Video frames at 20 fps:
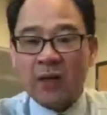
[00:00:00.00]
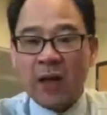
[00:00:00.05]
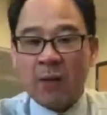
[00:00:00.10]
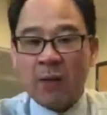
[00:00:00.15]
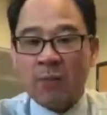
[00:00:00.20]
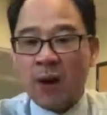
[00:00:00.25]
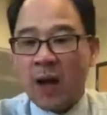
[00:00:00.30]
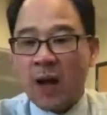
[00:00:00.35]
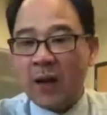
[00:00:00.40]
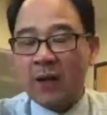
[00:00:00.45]

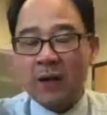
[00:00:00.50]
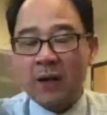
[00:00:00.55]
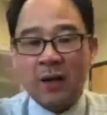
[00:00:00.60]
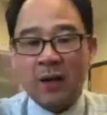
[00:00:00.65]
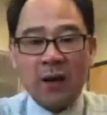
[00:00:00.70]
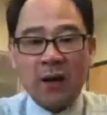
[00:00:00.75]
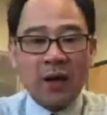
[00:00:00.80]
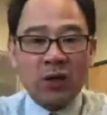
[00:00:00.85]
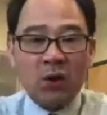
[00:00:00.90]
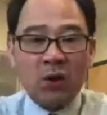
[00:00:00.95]
that blood
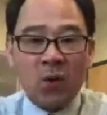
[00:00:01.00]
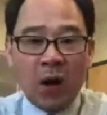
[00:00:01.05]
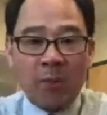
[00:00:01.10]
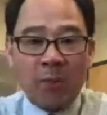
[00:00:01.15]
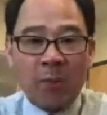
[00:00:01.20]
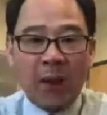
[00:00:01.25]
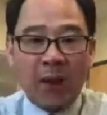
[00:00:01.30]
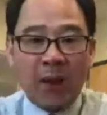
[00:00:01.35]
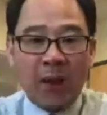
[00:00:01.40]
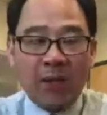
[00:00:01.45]
to
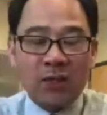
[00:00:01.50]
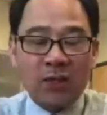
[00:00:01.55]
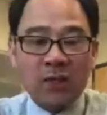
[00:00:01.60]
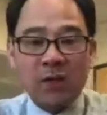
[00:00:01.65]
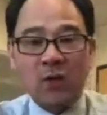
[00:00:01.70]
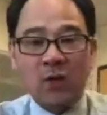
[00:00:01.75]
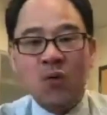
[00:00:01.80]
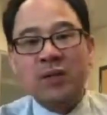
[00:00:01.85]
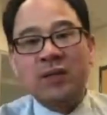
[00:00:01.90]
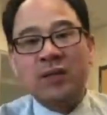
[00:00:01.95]
a patient
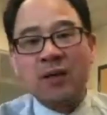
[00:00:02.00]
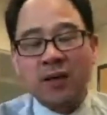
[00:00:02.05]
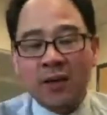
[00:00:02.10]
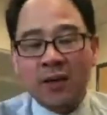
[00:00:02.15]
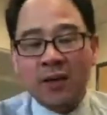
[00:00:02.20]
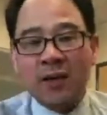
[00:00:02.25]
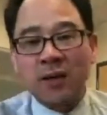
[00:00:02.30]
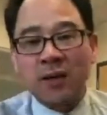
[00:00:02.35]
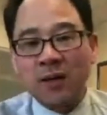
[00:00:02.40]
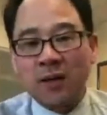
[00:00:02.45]
who is in
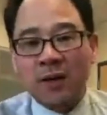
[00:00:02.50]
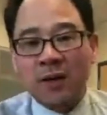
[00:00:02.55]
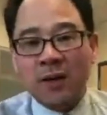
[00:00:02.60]
need.